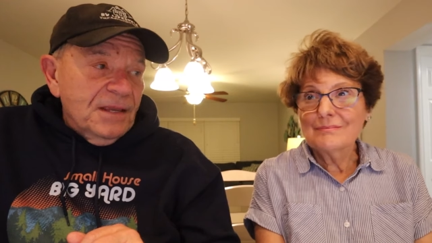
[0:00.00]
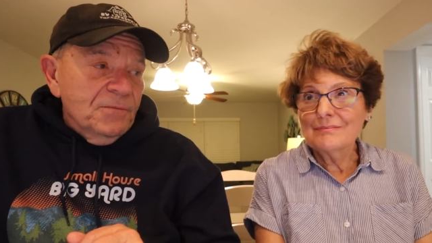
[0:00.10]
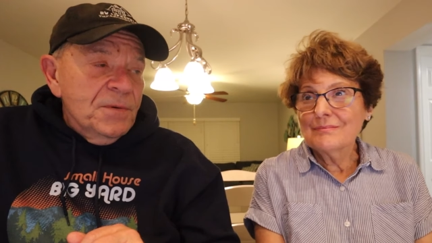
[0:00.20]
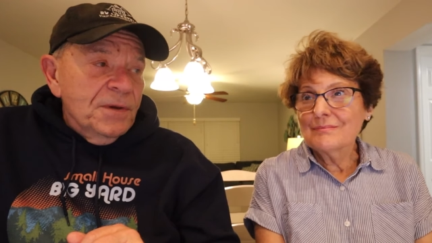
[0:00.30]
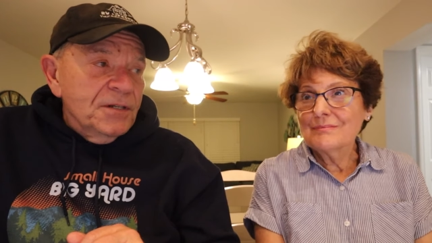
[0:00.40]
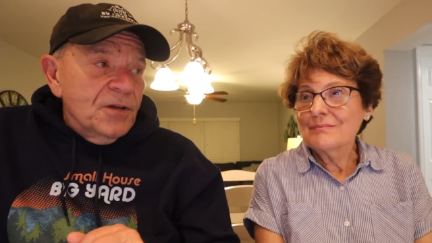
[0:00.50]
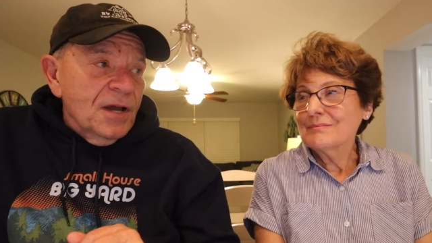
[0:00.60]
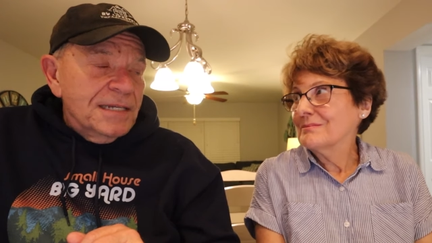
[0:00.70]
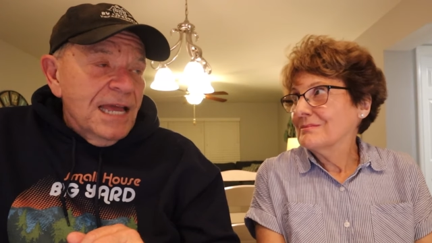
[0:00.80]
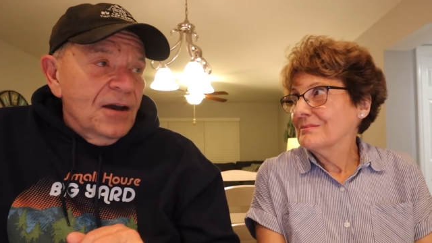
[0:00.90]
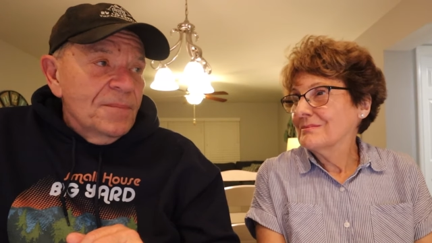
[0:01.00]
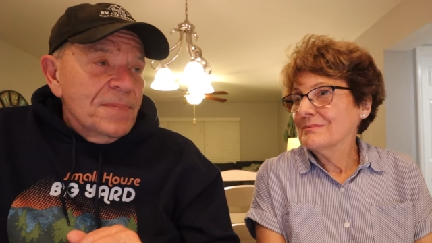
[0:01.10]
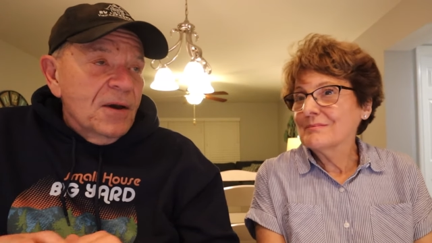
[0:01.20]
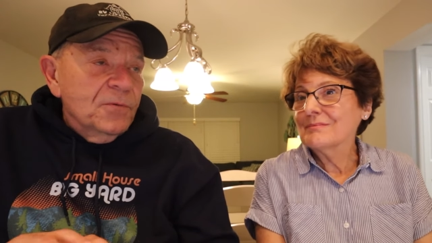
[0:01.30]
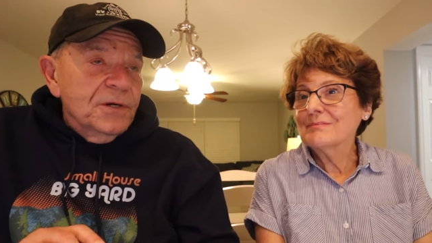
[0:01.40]
Speaker 1: we want to talk now
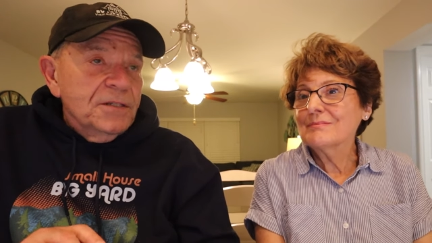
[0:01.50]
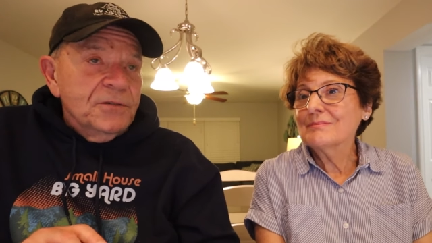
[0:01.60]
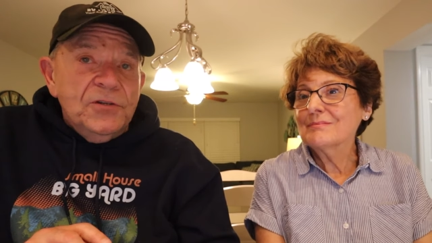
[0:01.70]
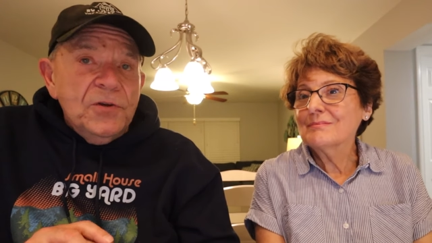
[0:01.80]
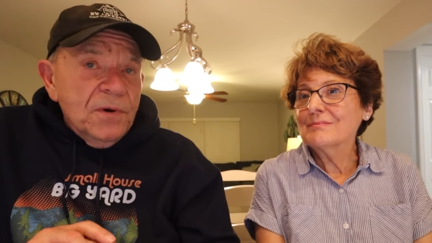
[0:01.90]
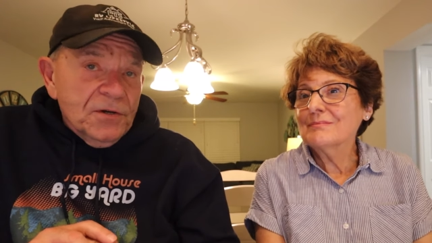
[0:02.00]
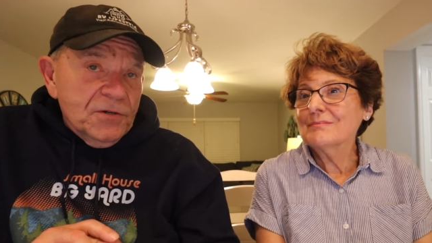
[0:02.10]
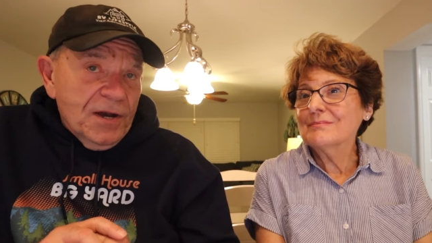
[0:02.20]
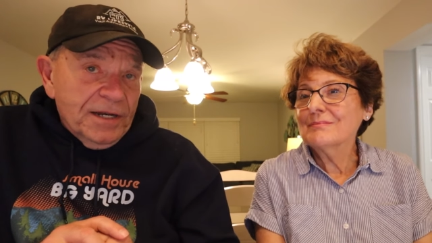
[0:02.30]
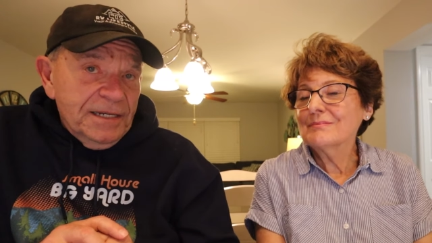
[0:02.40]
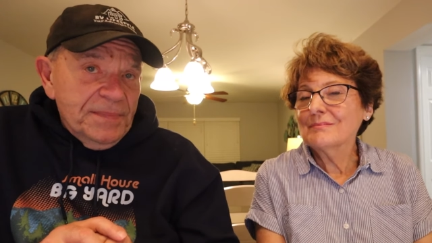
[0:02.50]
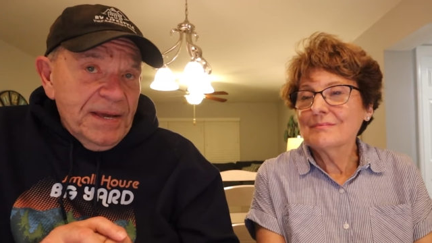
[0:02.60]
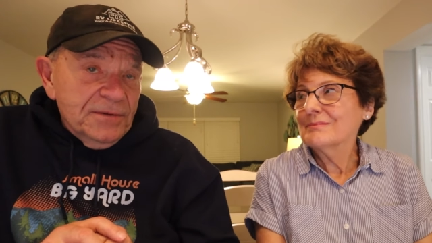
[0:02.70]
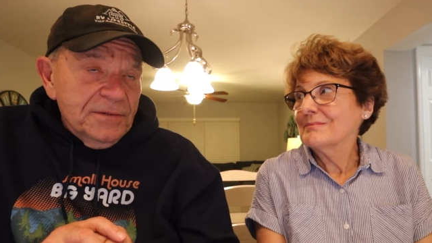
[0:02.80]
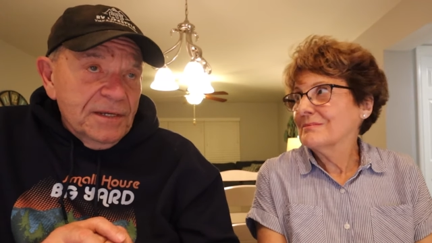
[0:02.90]
about what you are talking about.